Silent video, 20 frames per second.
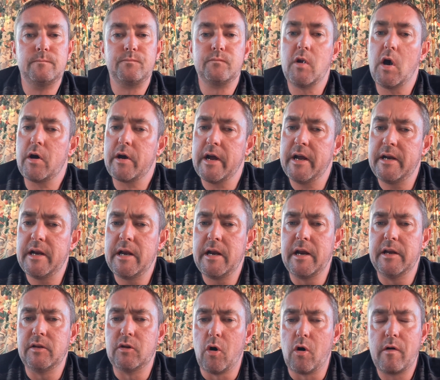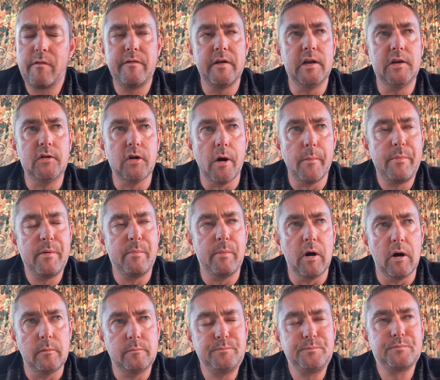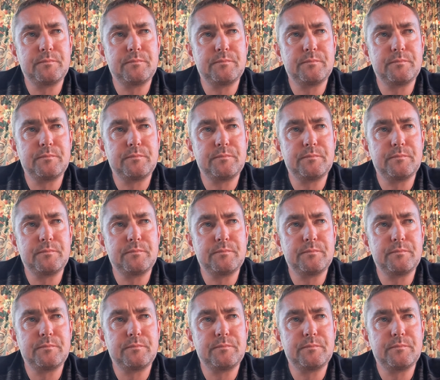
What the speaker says: Not getting an endorphin dump, but